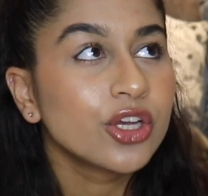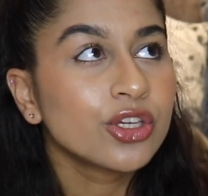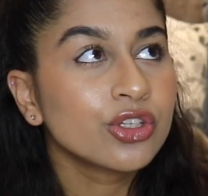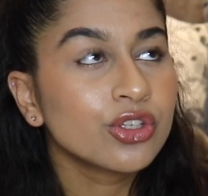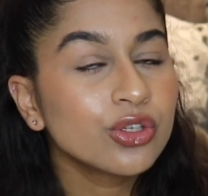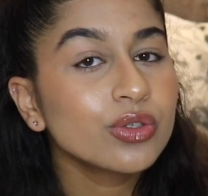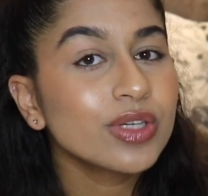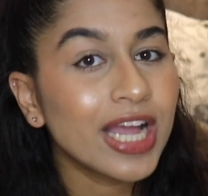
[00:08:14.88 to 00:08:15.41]

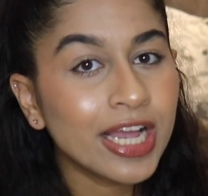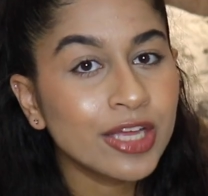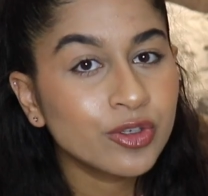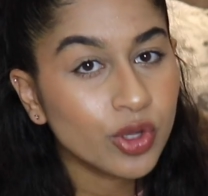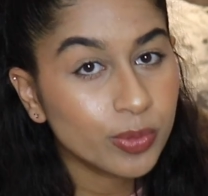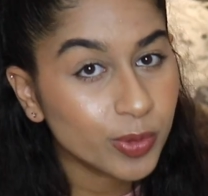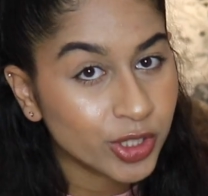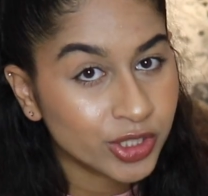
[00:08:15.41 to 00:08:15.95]
you end
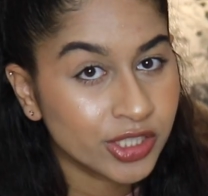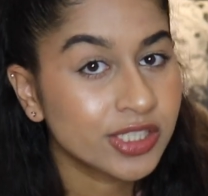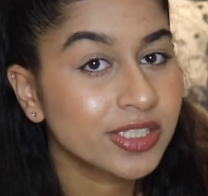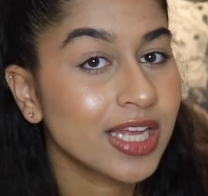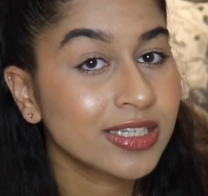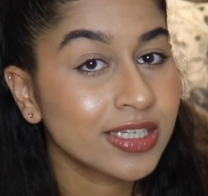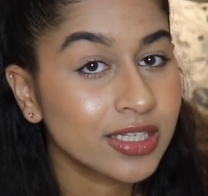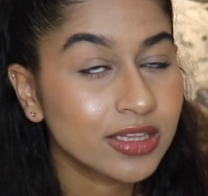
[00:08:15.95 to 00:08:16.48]
up
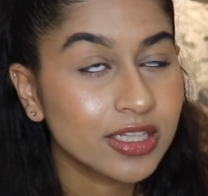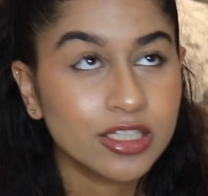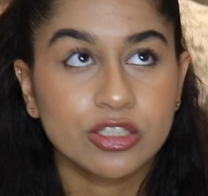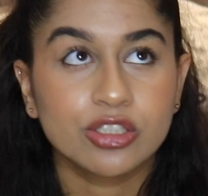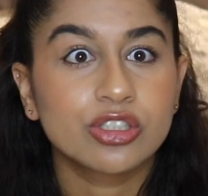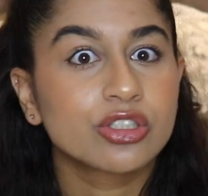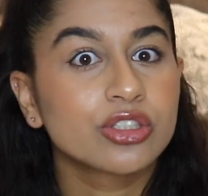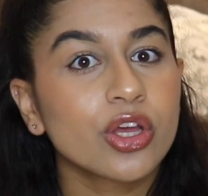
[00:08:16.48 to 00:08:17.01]
understanding things
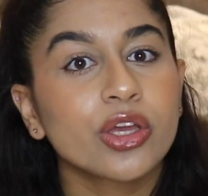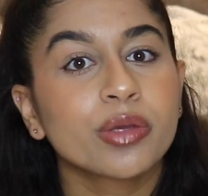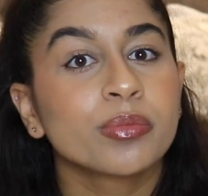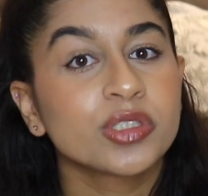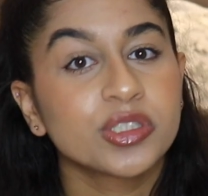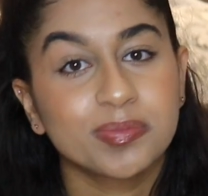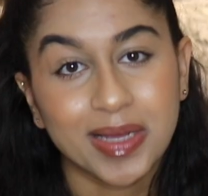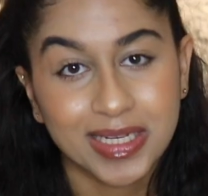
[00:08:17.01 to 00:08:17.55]
so
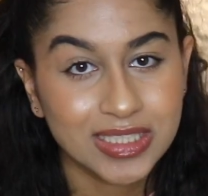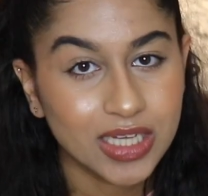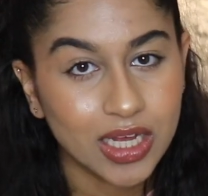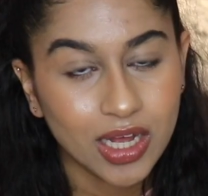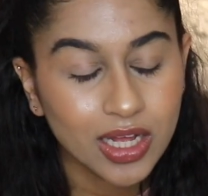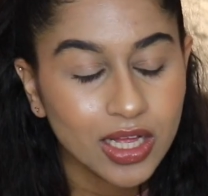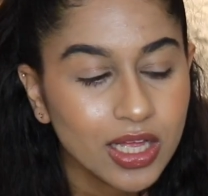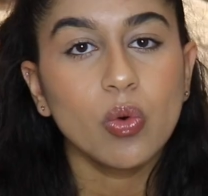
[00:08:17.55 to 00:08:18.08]
much
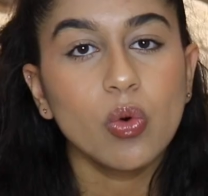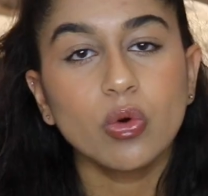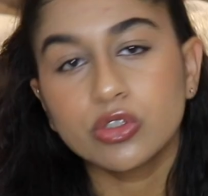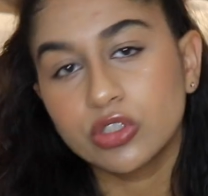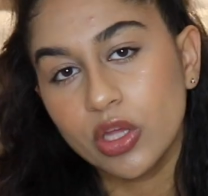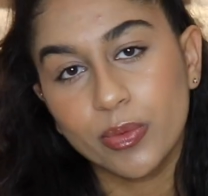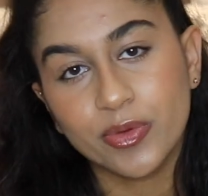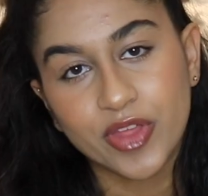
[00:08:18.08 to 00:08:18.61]
better.
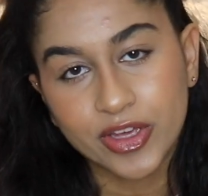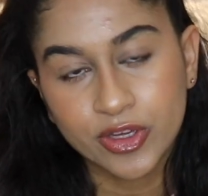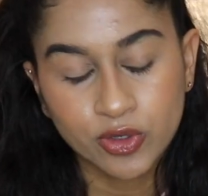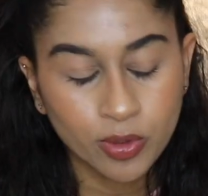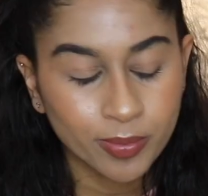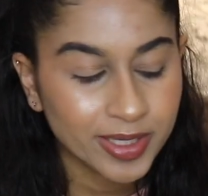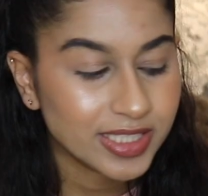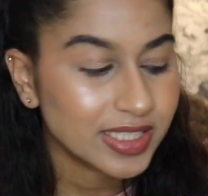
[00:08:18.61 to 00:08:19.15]
Also with
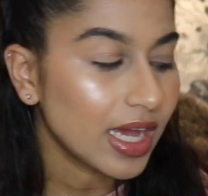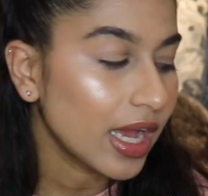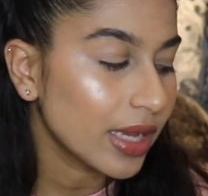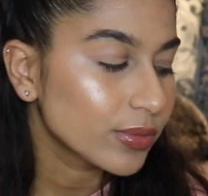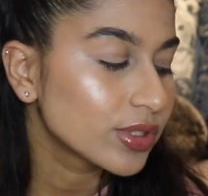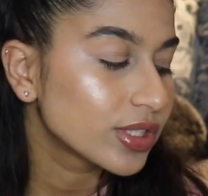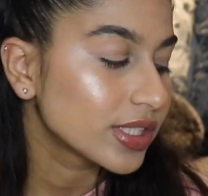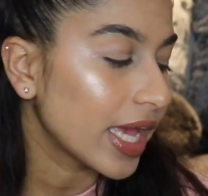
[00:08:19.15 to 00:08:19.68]
economics, I
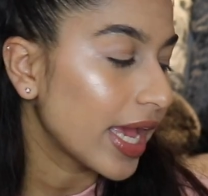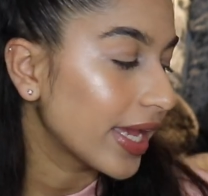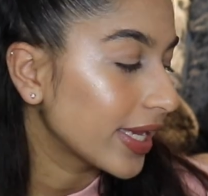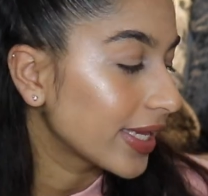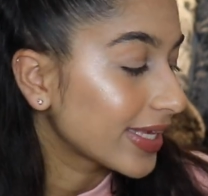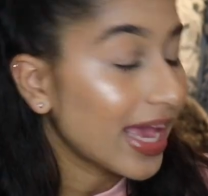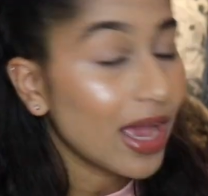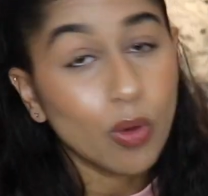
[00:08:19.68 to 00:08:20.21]
would
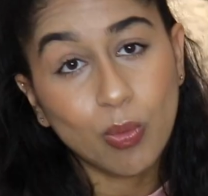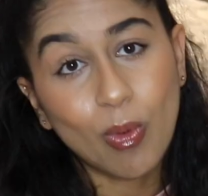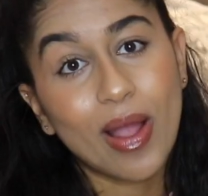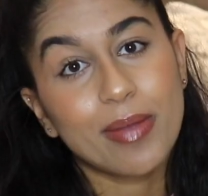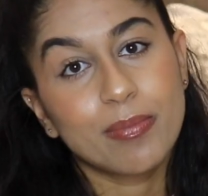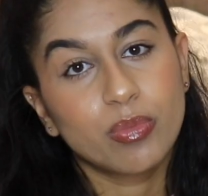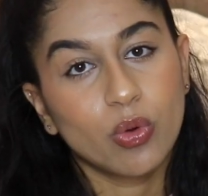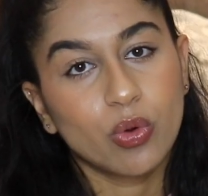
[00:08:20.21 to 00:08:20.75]
say get a
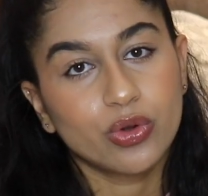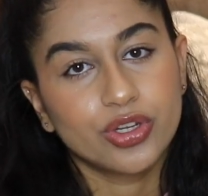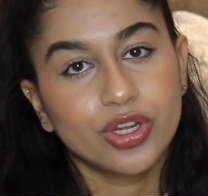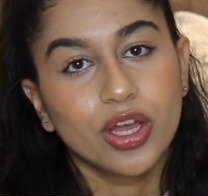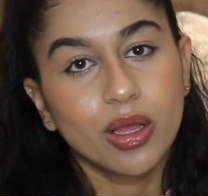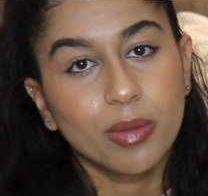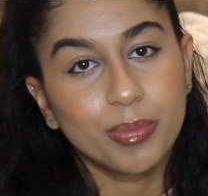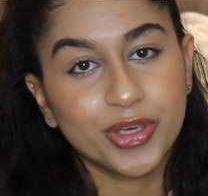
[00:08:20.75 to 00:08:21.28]
whiteboard,
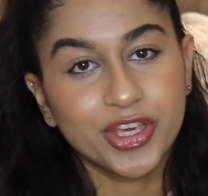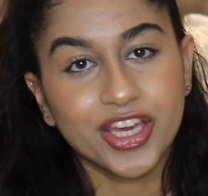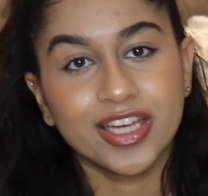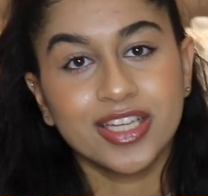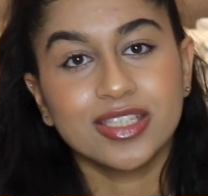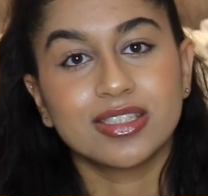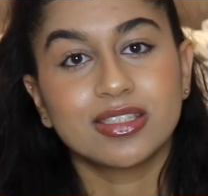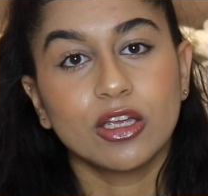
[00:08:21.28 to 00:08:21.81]

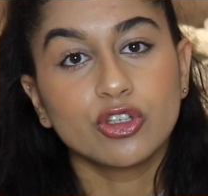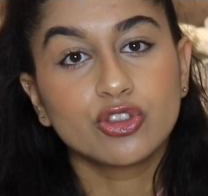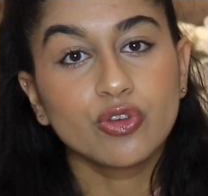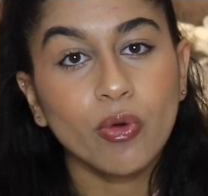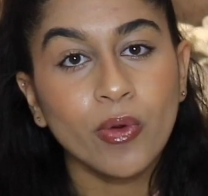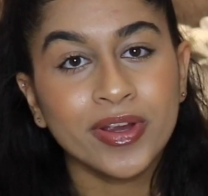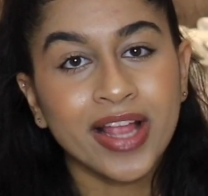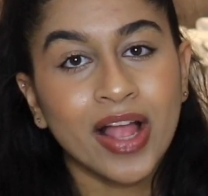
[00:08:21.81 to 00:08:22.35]
because
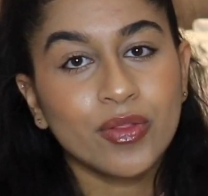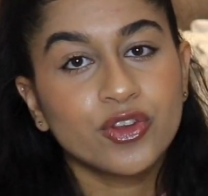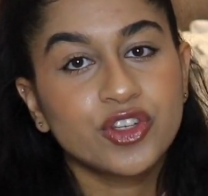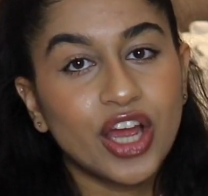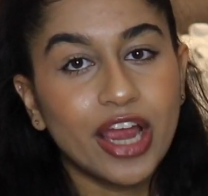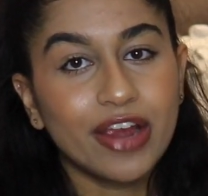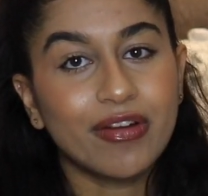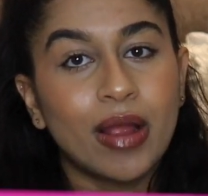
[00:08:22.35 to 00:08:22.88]
drawing out the
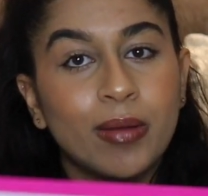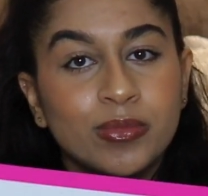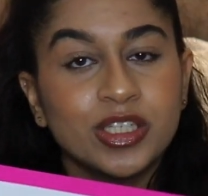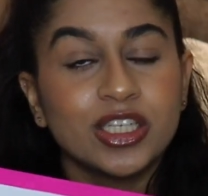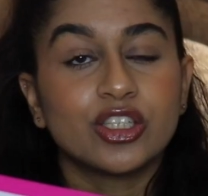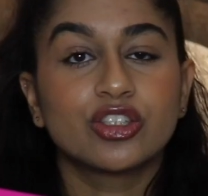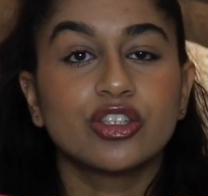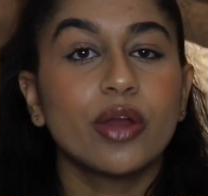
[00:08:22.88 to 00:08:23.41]
diagrams
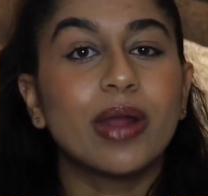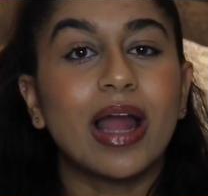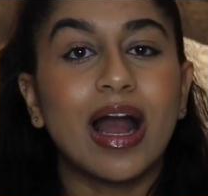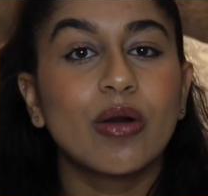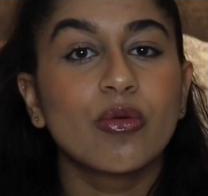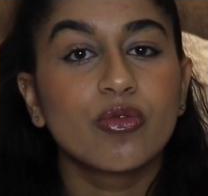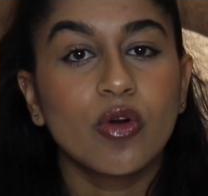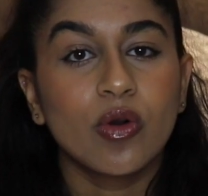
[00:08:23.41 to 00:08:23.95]
is so
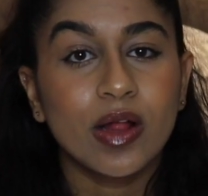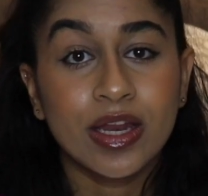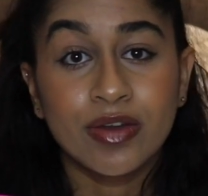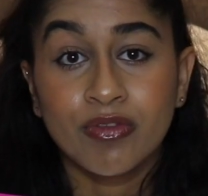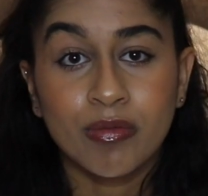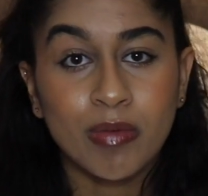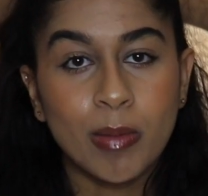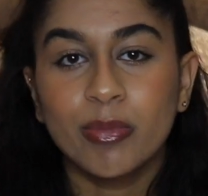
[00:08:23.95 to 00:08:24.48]
helpful in
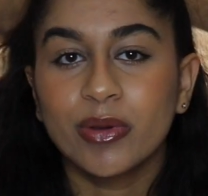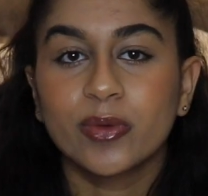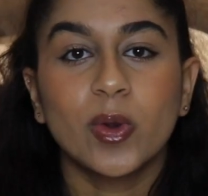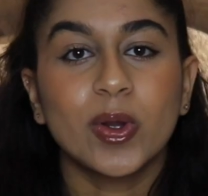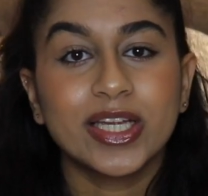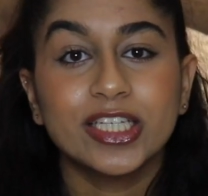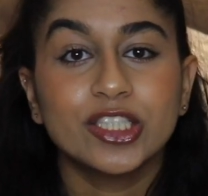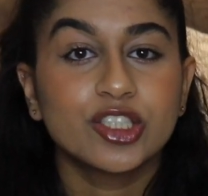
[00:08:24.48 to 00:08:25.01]
remembering
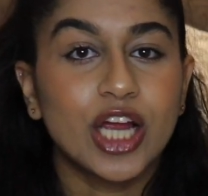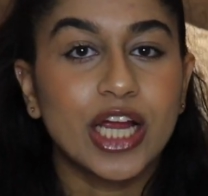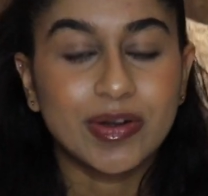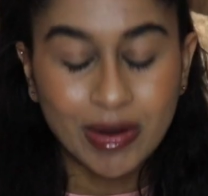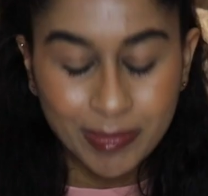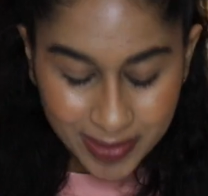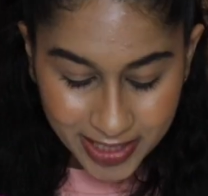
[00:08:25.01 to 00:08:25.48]
what each diagram